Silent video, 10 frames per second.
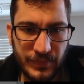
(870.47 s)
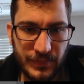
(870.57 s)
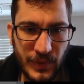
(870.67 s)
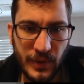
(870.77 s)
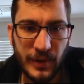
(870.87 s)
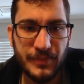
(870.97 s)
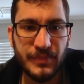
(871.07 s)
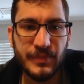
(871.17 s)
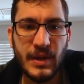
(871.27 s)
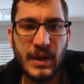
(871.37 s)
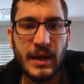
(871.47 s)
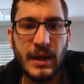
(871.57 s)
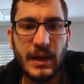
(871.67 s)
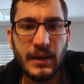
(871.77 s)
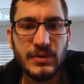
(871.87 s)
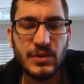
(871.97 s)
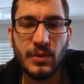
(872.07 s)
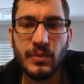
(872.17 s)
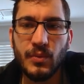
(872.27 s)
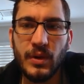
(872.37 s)
Okay.
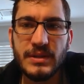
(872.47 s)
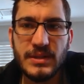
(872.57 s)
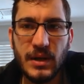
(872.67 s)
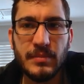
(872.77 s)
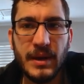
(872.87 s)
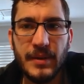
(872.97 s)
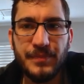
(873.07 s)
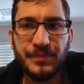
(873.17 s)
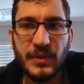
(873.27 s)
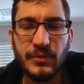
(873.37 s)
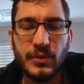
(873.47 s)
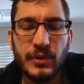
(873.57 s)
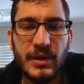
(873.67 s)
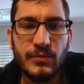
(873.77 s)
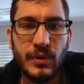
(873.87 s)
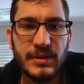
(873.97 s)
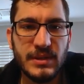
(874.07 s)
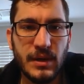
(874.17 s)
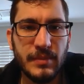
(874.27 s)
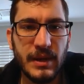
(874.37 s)
So in one subnet, if you only have one
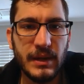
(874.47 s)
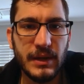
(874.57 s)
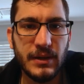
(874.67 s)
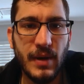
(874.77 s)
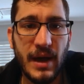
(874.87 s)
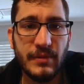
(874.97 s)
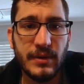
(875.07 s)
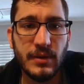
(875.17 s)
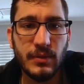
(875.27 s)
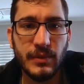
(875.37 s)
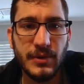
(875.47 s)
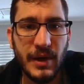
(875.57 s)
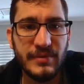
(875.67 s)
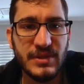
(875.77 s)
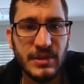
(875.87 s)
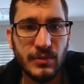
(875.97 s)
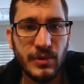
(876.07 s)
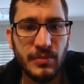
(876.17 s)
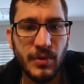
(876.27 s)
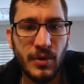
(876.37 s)
subnet, like you have here, when
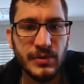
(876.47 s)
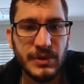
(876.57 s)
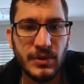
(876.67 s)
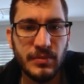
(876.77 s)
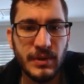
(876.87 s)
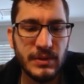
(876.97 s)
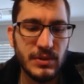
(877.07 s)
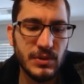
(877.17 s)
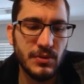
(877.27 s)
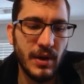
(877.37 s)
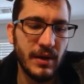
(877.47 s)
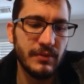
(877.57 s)
you borrow 0 bits, you have,